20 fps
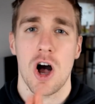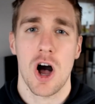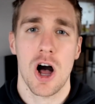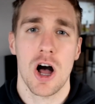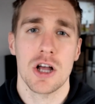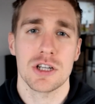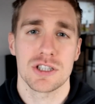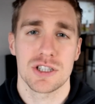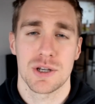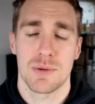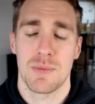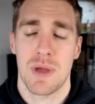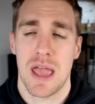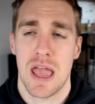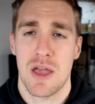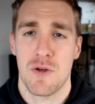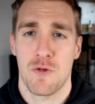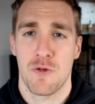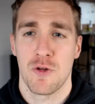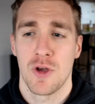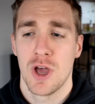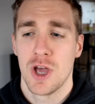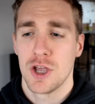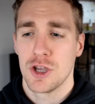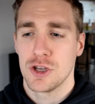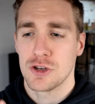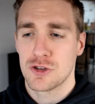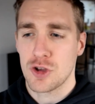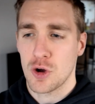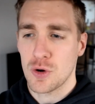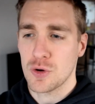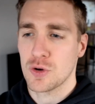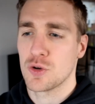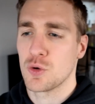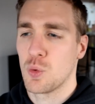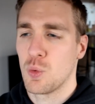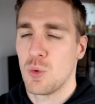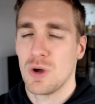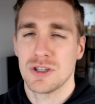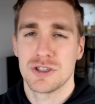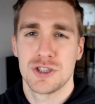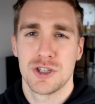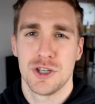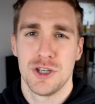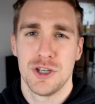awesome if you don't want to